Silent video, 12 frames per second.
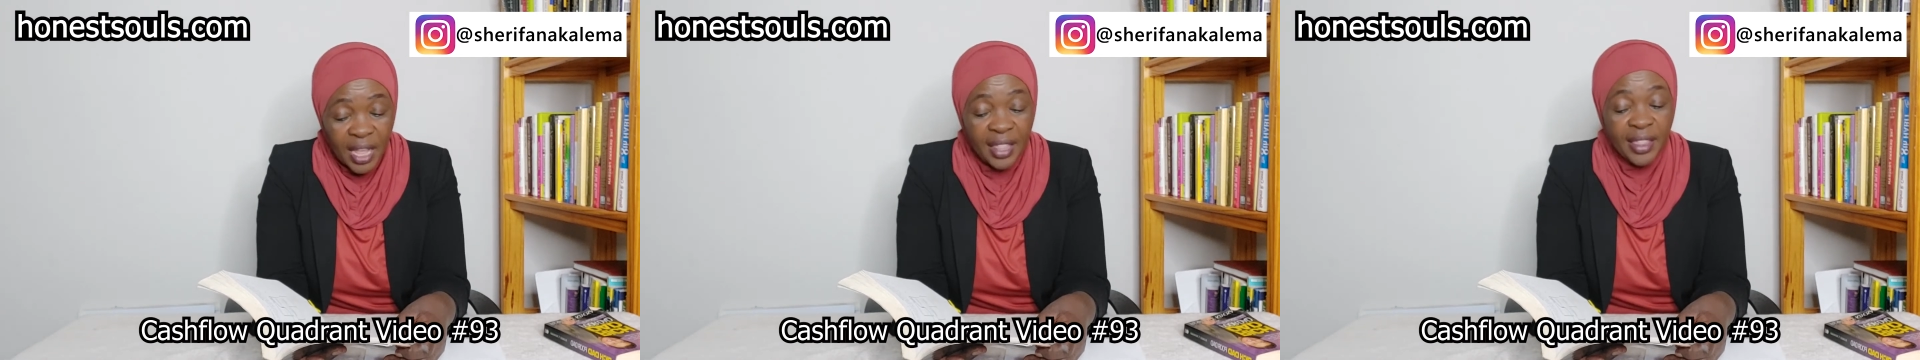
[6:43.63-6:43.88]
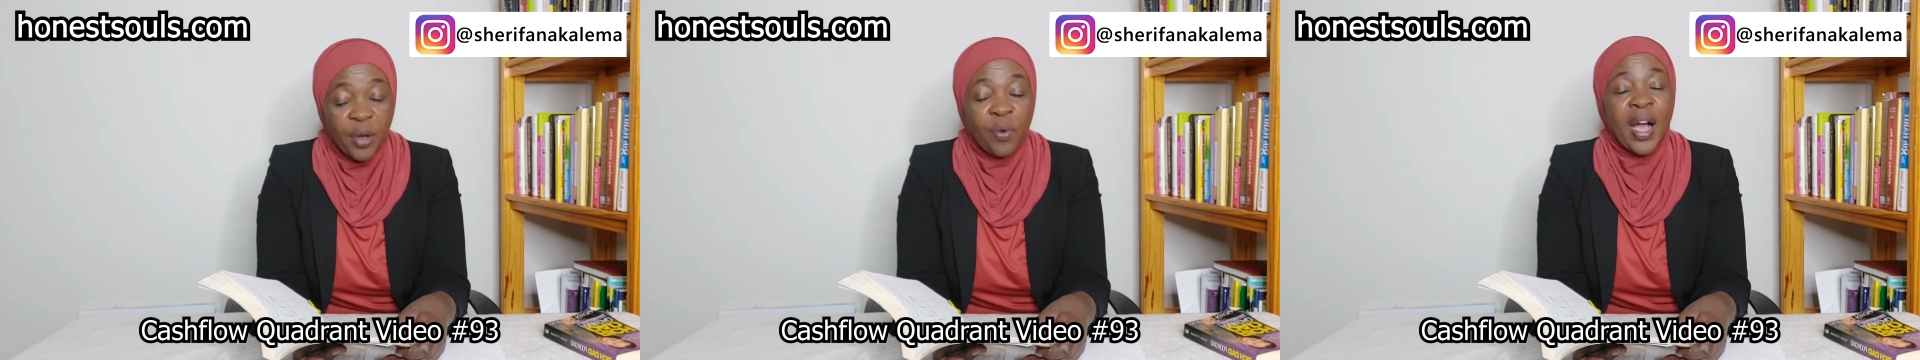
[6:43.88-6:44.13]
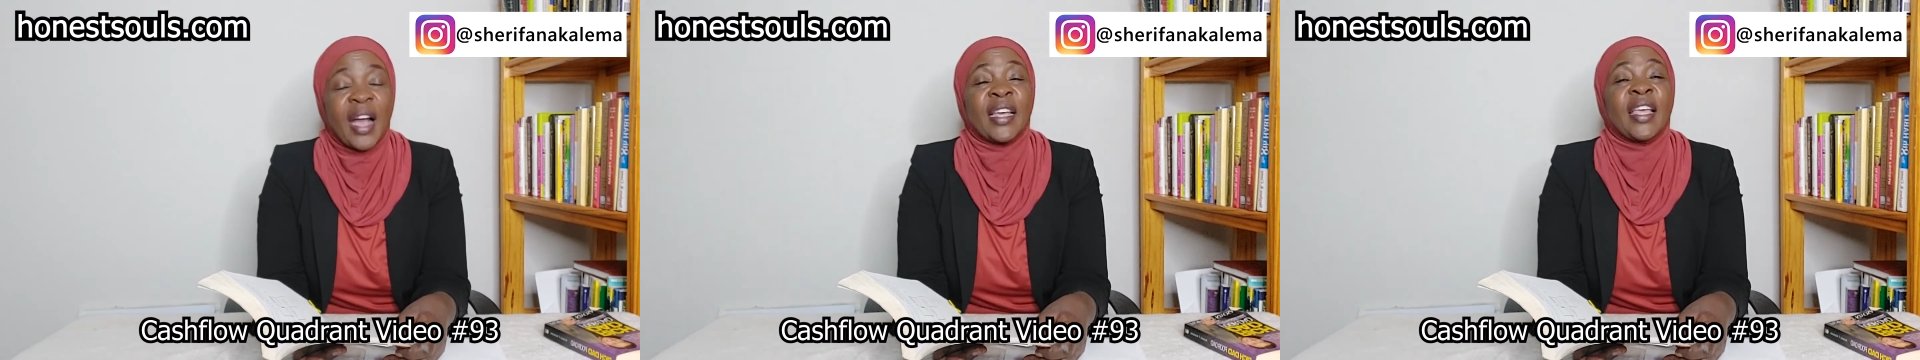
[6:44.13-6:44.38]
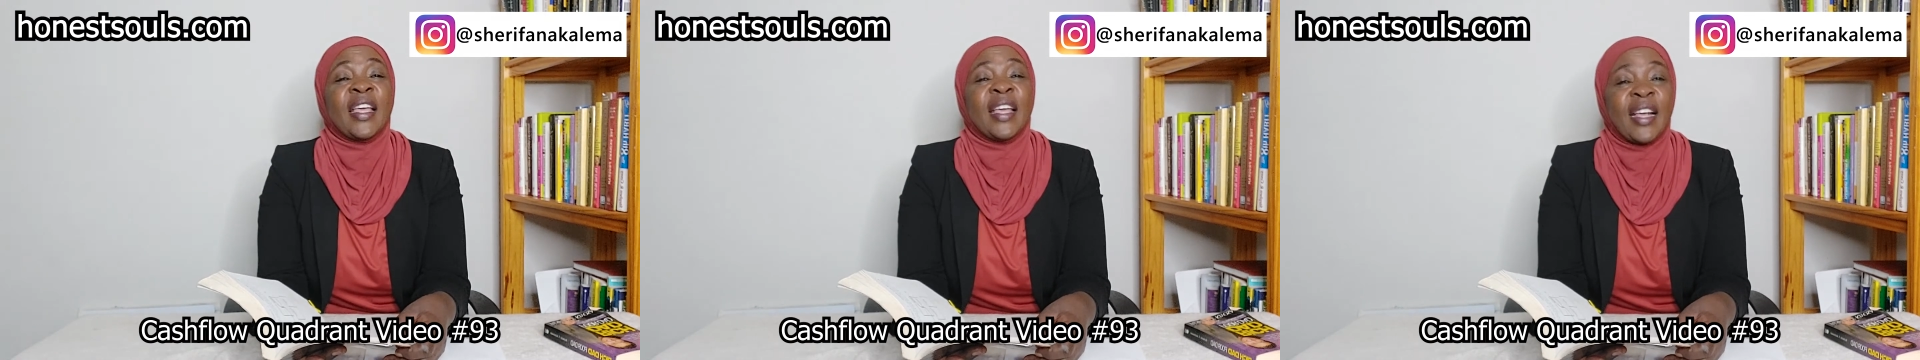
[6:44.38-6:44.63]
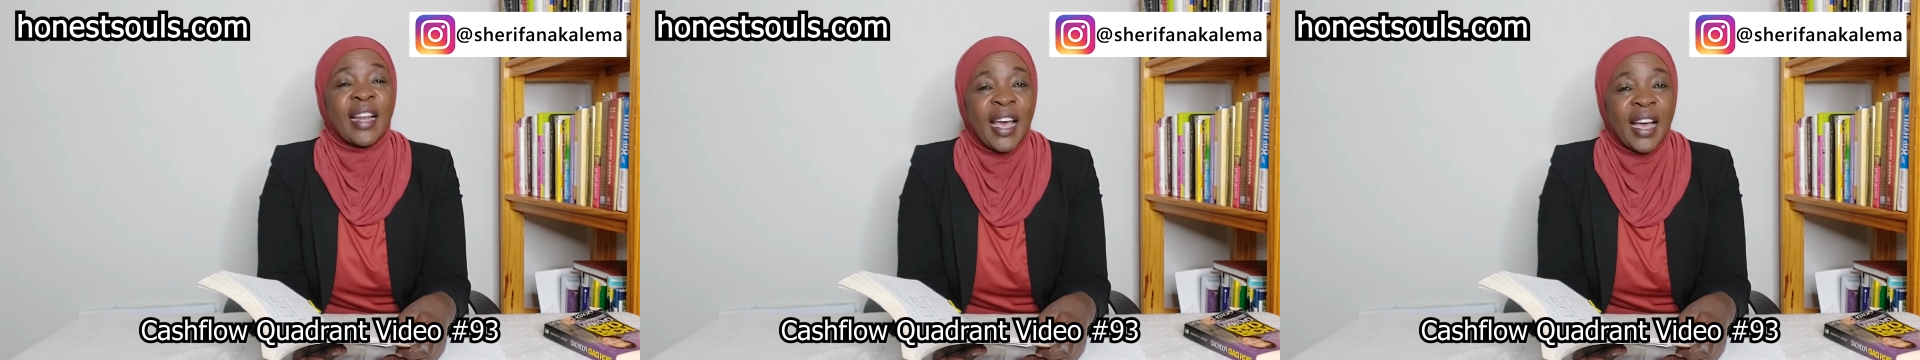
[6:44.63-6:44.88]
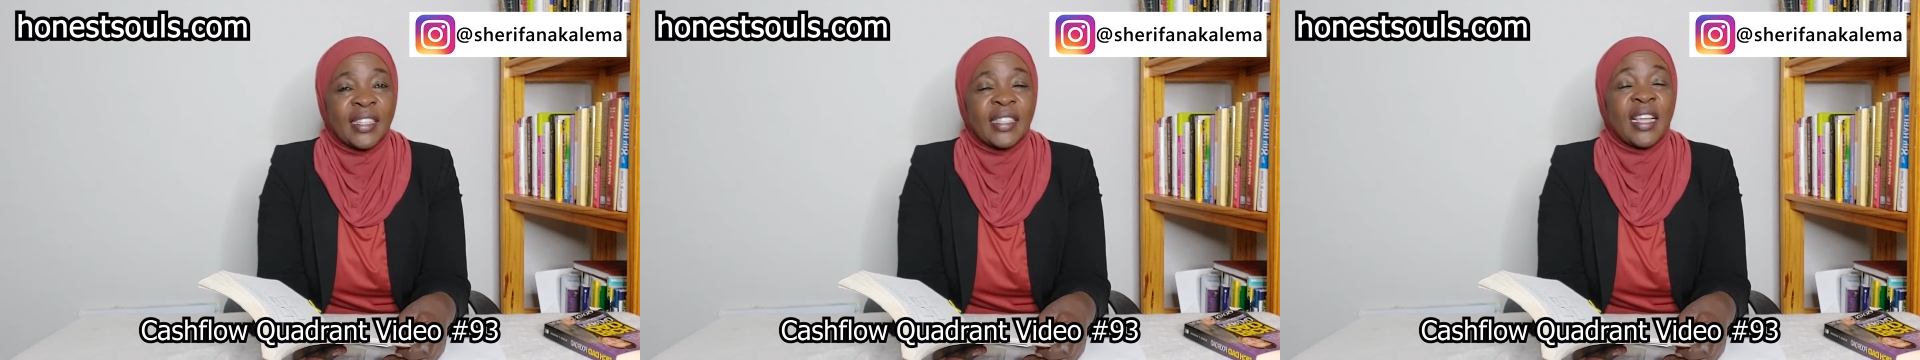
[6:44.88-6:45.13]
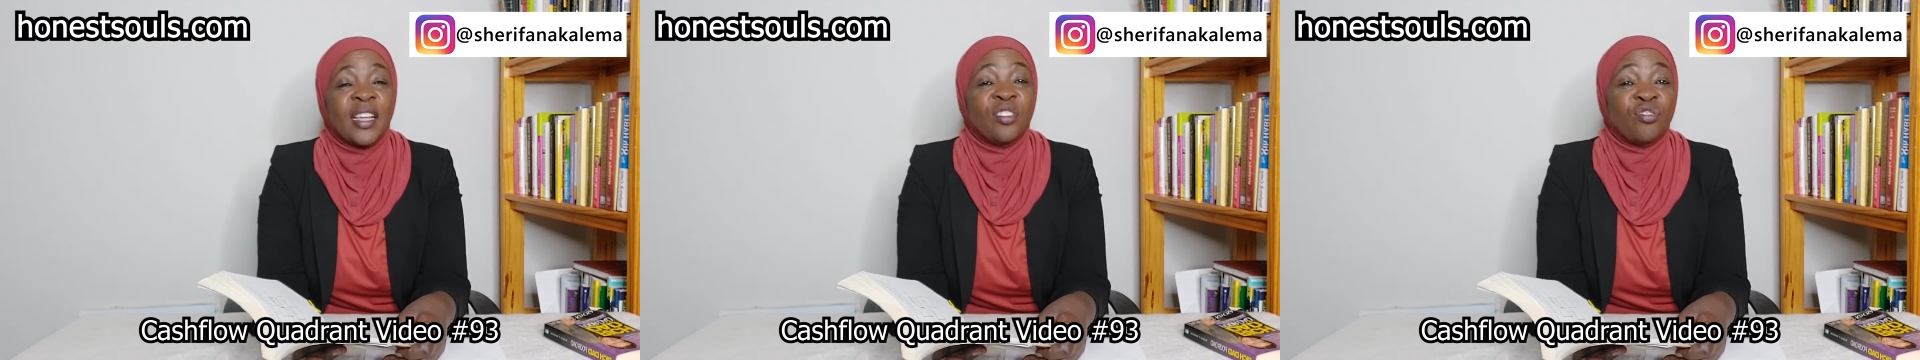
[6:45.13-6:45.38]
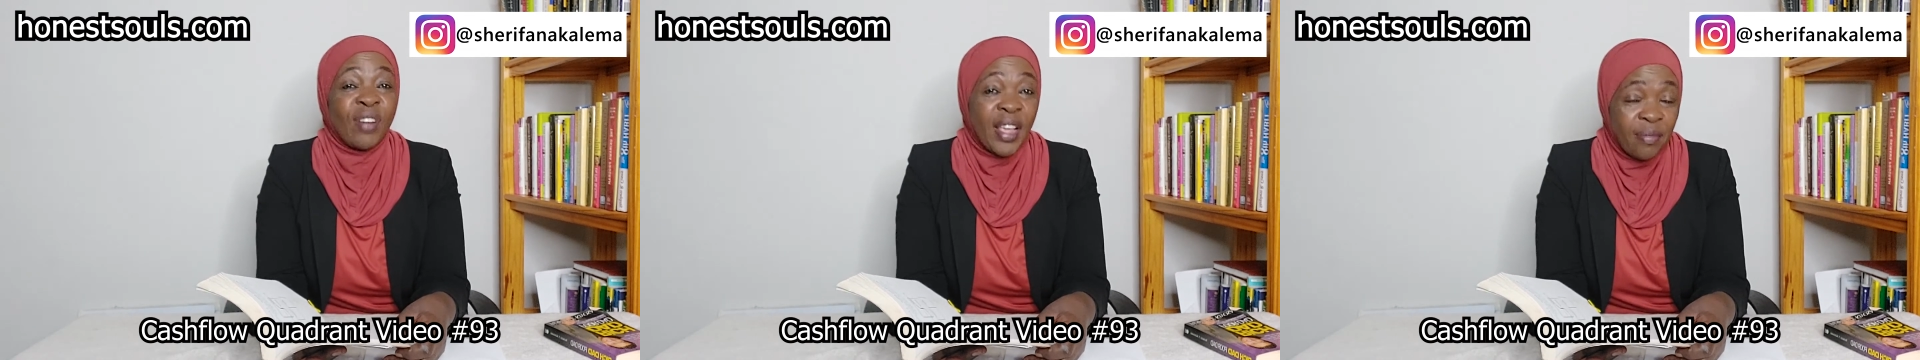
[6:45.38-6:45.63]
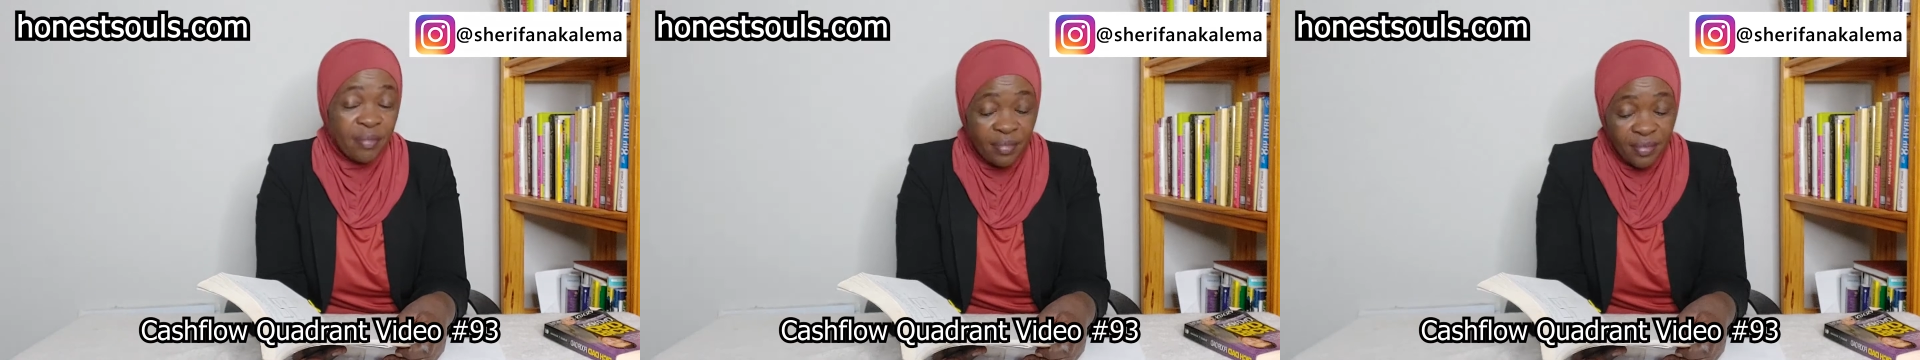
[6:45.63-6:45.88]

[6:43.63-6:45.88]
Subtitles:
the working class dream.